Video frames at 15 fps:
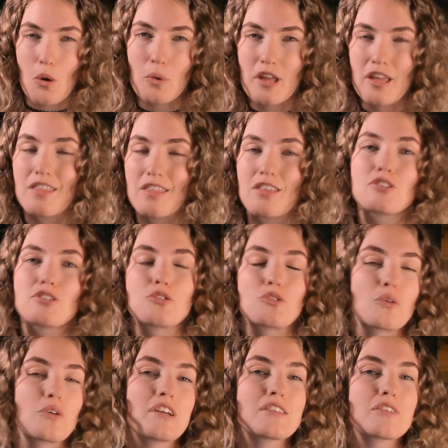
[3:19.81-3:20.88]
with
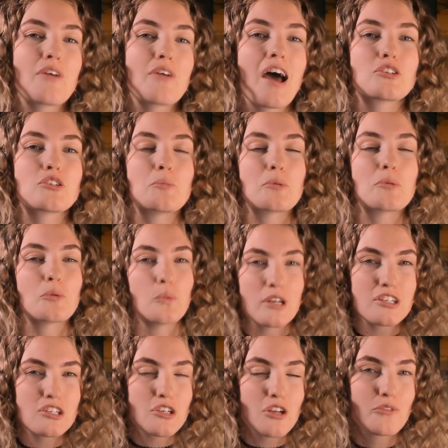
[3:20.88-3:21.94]
stories of how she
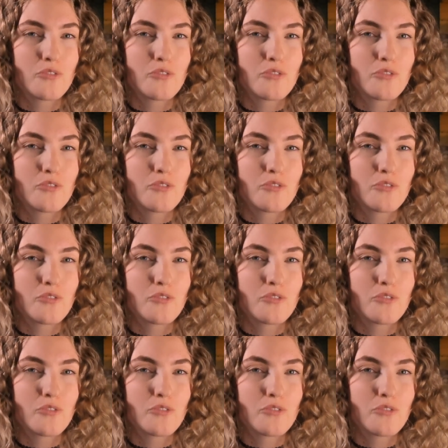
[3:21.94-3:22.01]
bewitched her